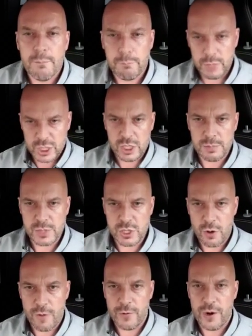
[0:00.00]
Bishop
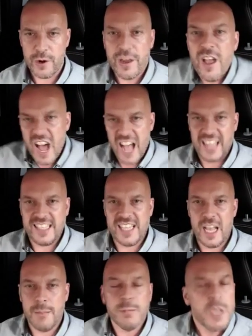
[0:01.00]
Stortford Hot
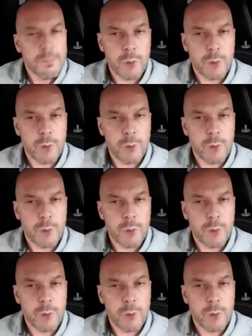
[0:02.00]
Tubs.